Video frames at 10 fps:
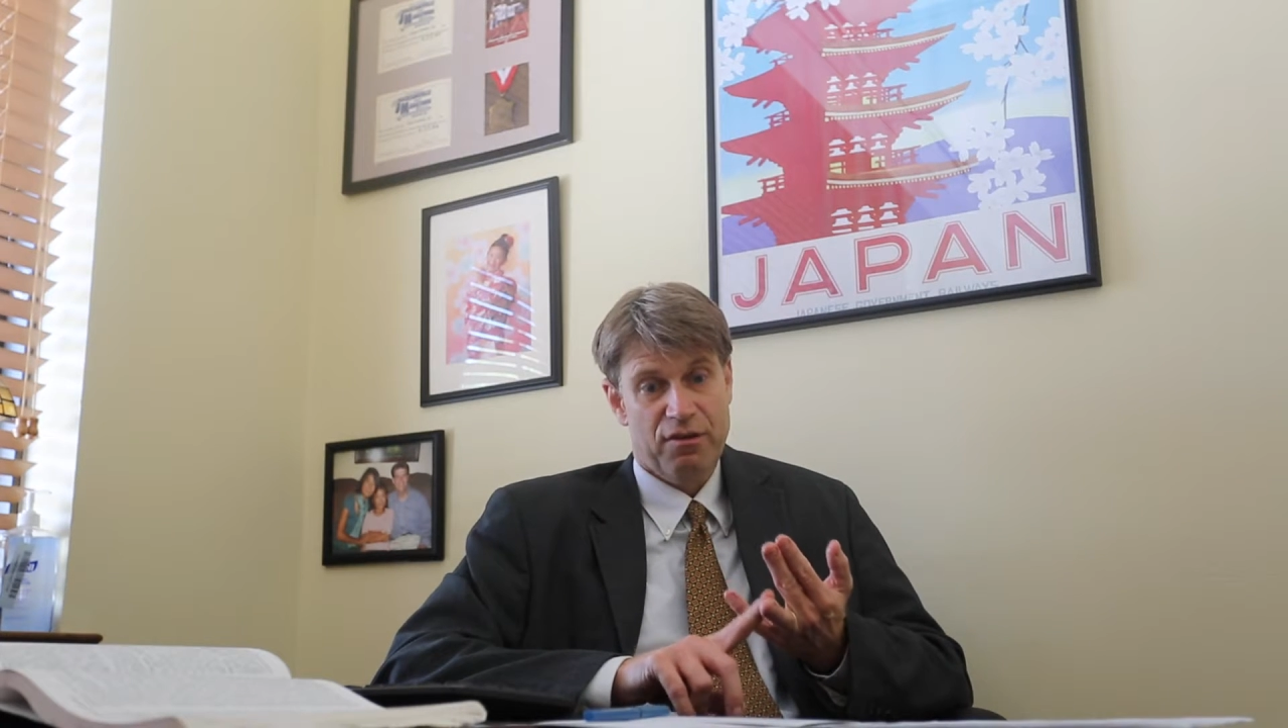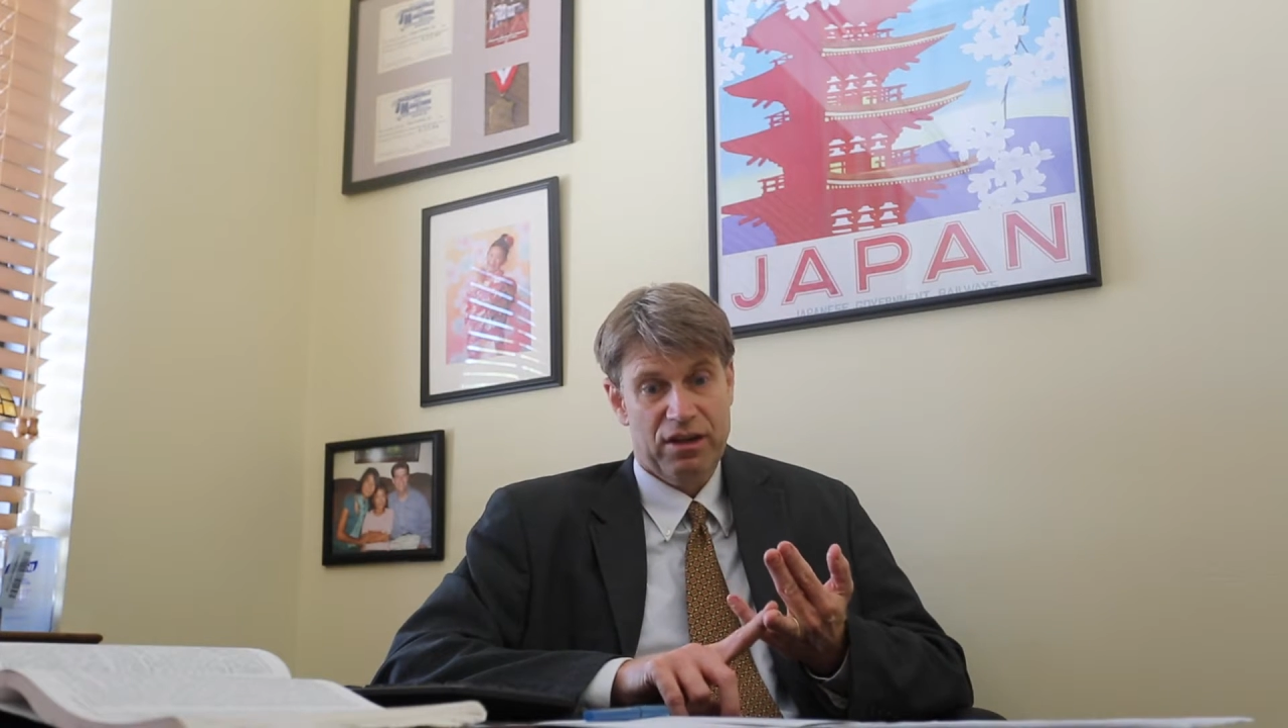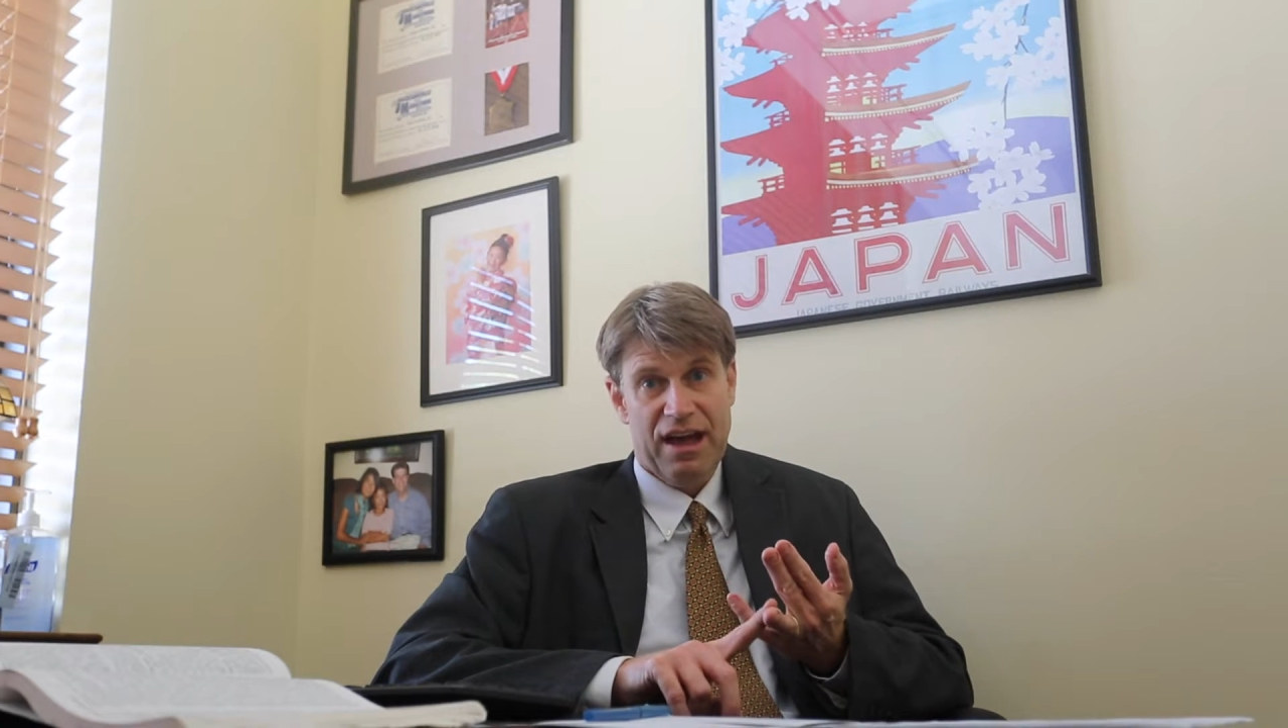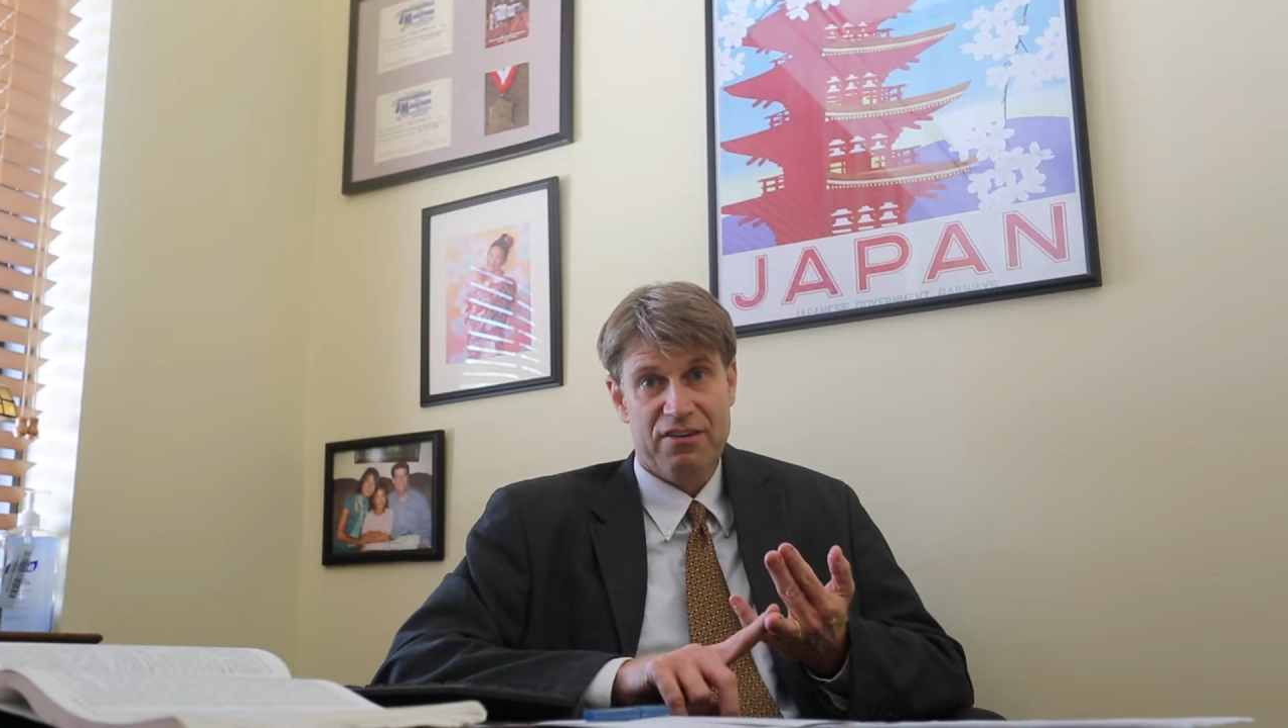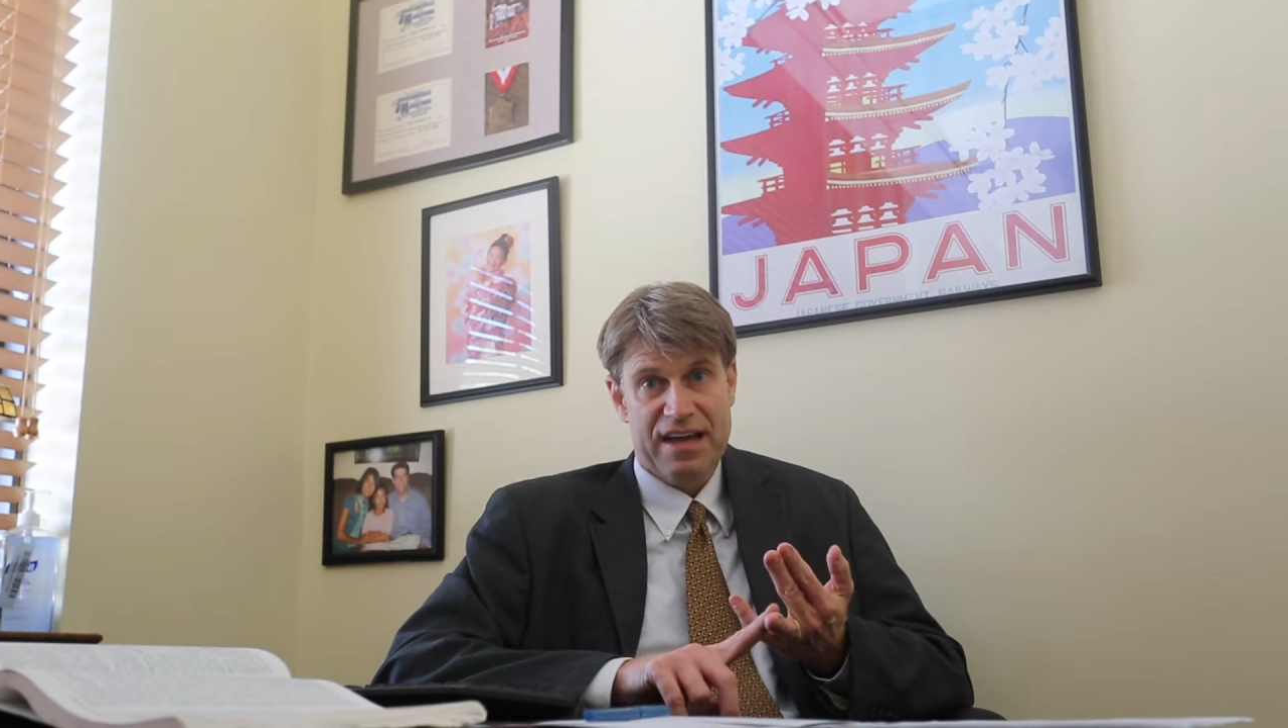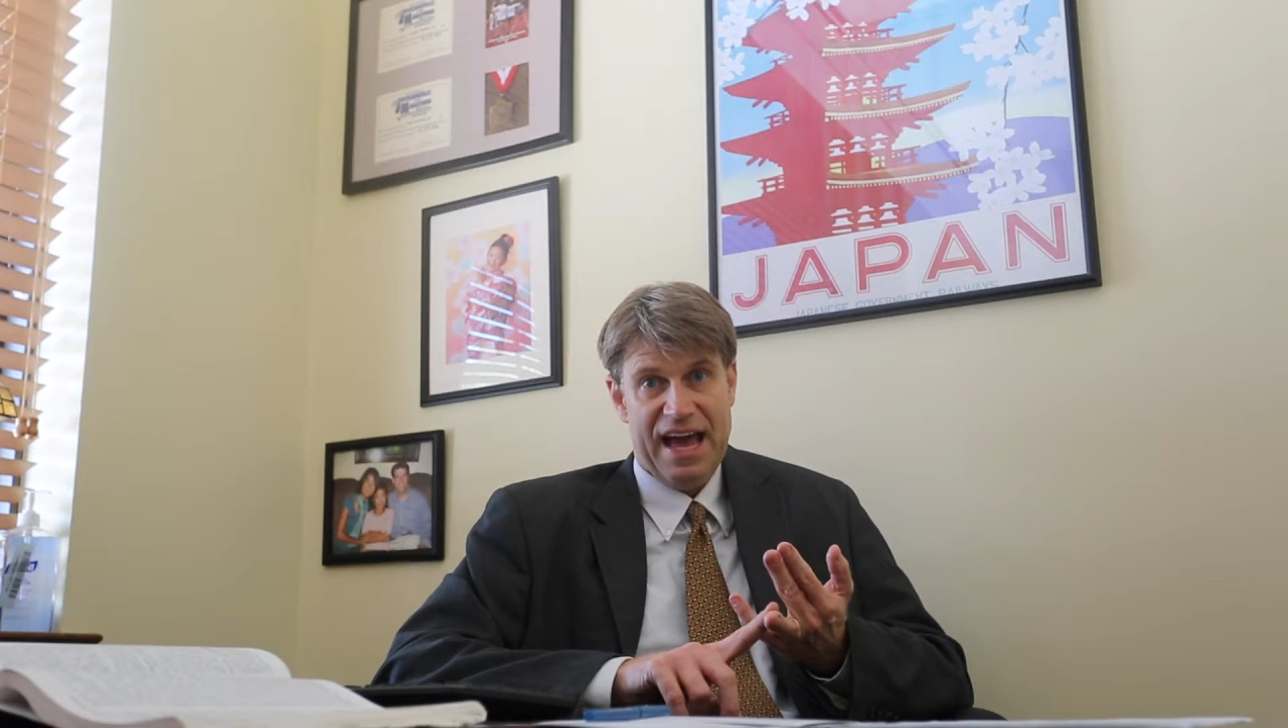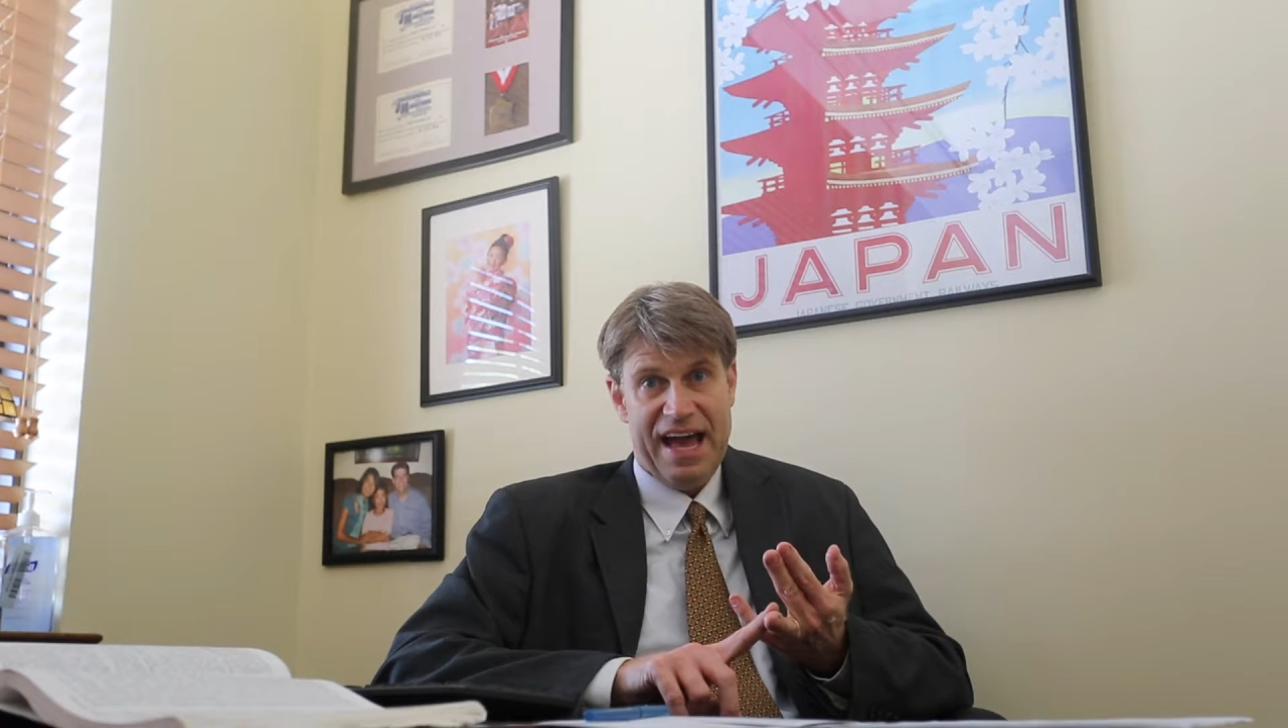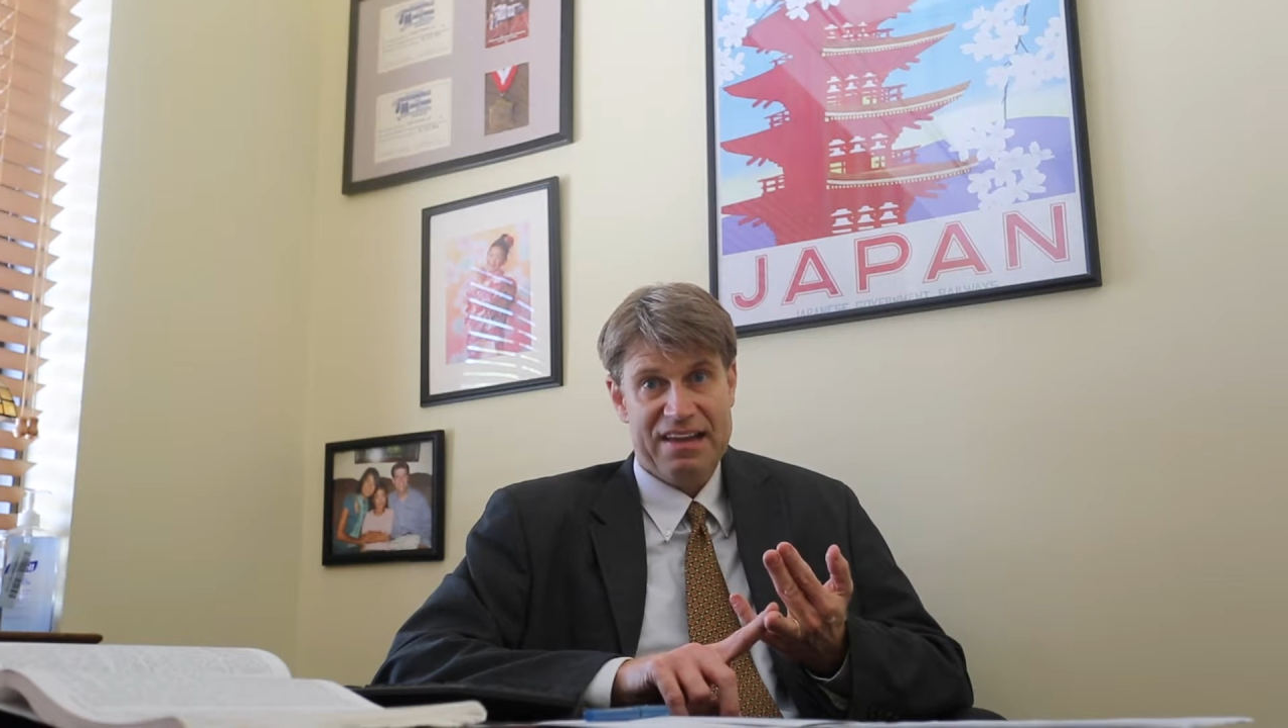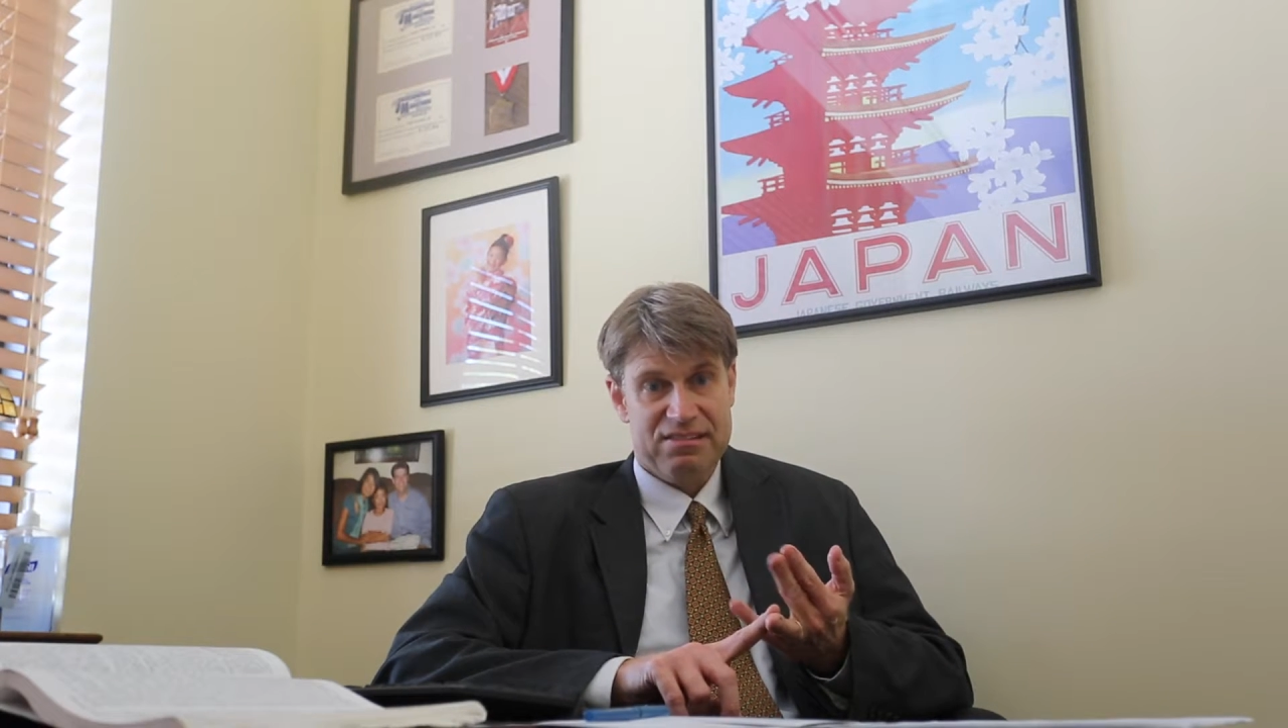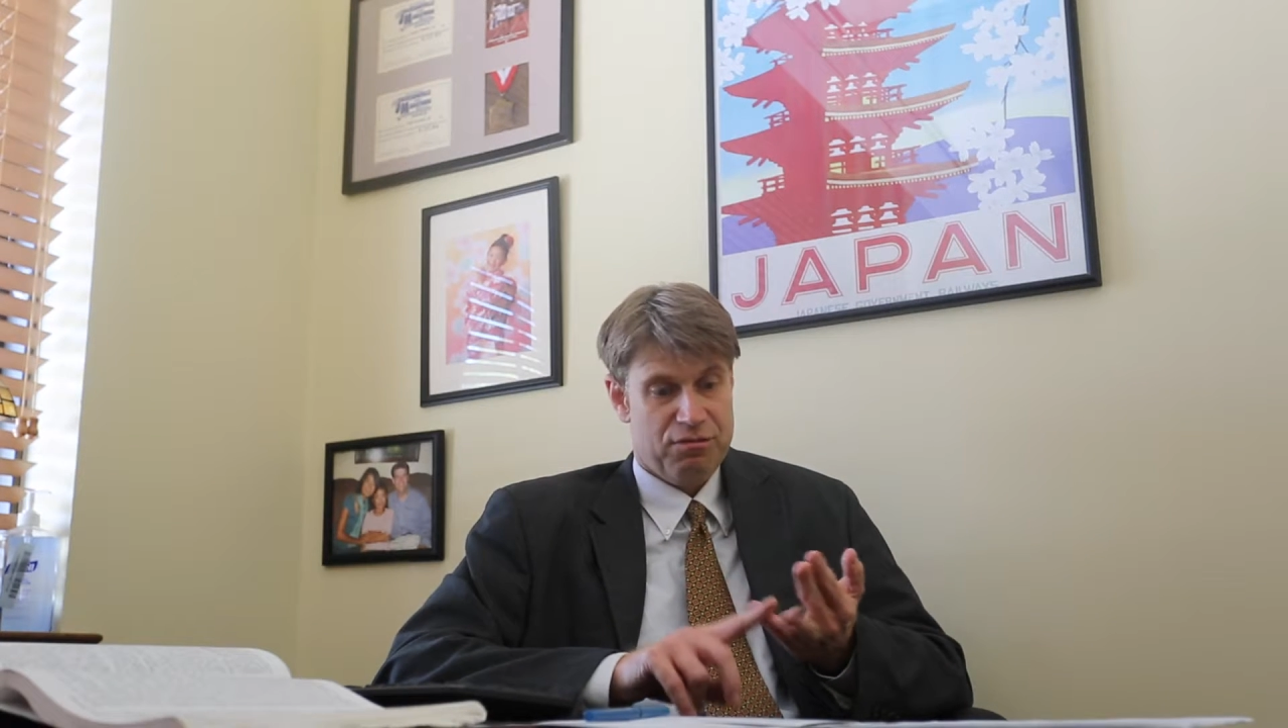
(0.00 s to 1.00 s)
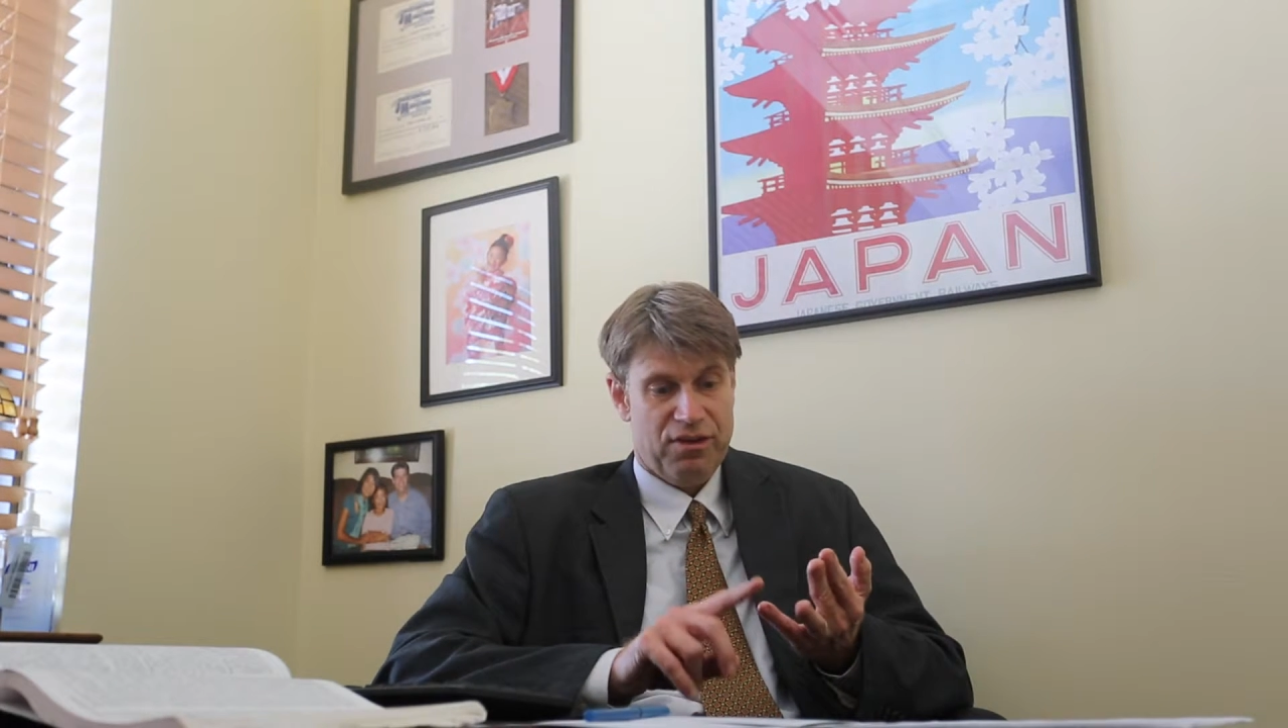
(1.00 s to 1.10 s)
they're allowed to ask,